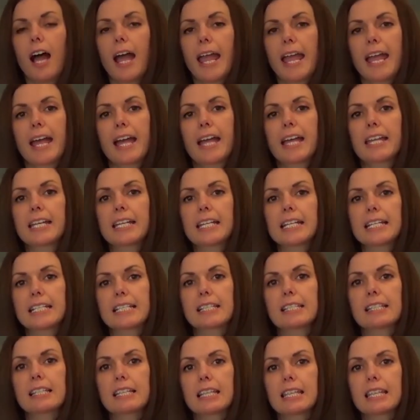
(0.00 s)
And
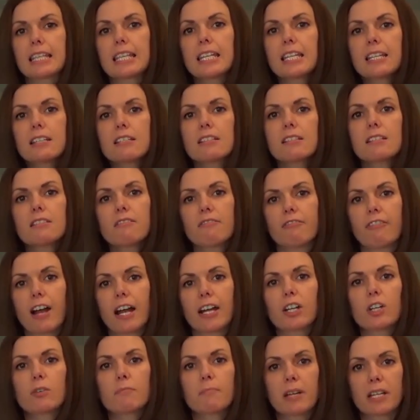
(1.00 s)
it's these
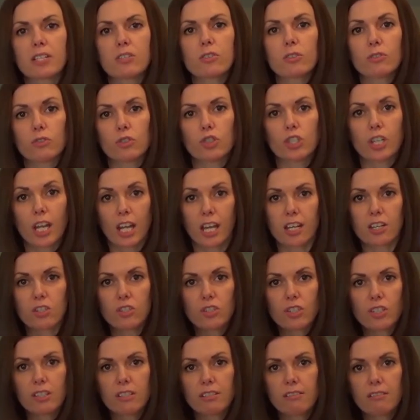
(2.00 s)
environmental
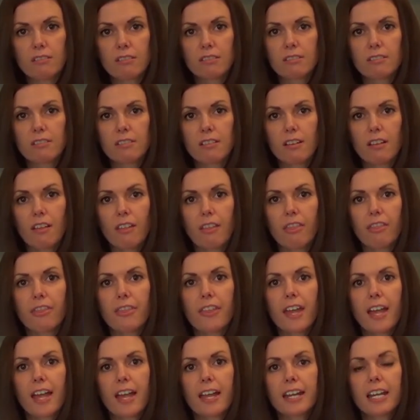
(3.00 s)
changes
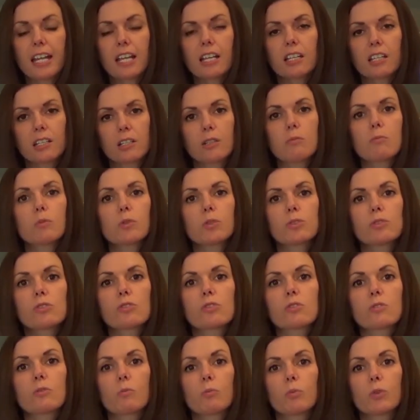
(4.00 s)
that
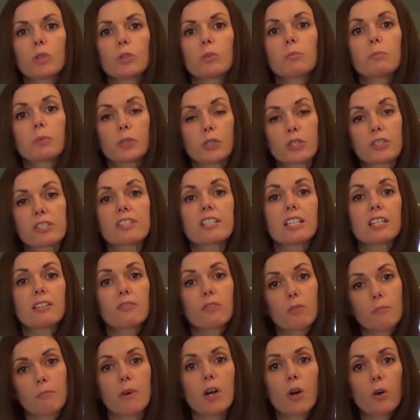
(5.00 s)
animals will
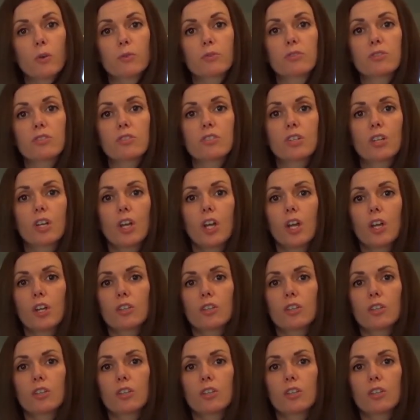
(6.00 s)
perceive the most.